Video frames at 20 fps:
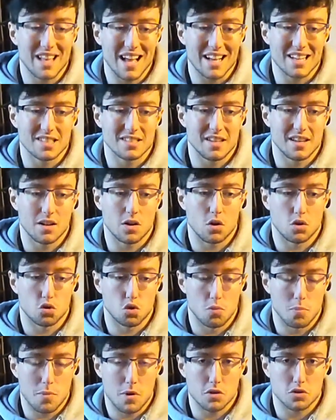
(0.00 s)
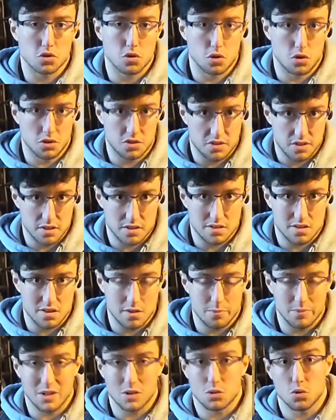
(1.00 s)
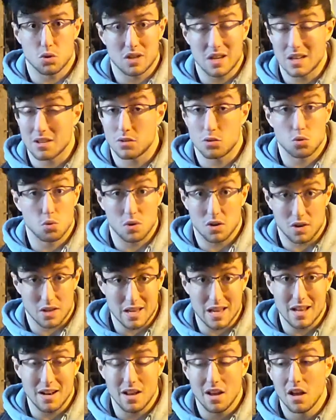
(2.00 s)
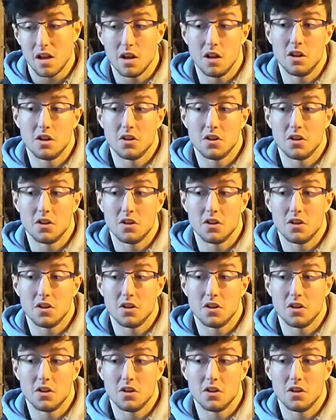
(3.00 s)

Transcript: taxing on the muscular system that you can't do it again,